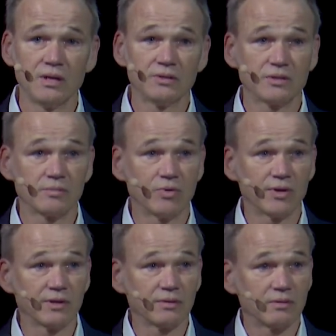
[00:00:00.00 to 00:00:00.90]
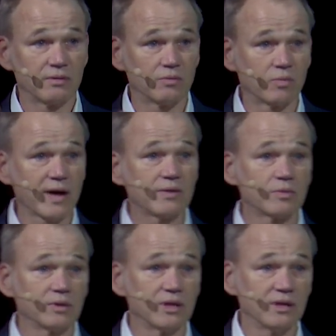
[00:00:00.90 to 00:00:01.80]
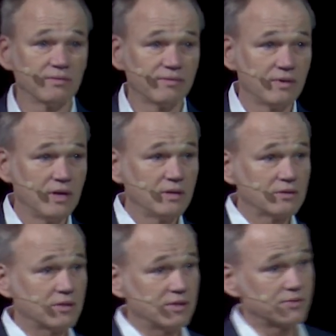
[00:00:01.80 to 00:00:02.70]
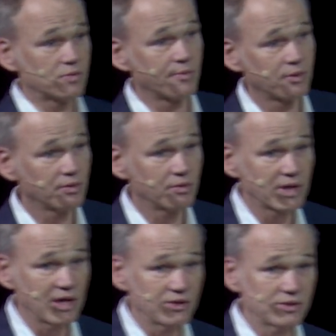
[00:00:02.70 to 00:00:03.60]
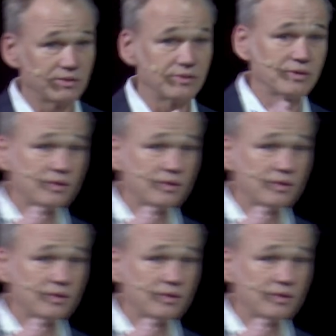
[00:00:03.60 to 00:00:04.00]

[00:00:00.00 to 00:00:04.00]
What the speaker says: to bring the right relief to these remote locations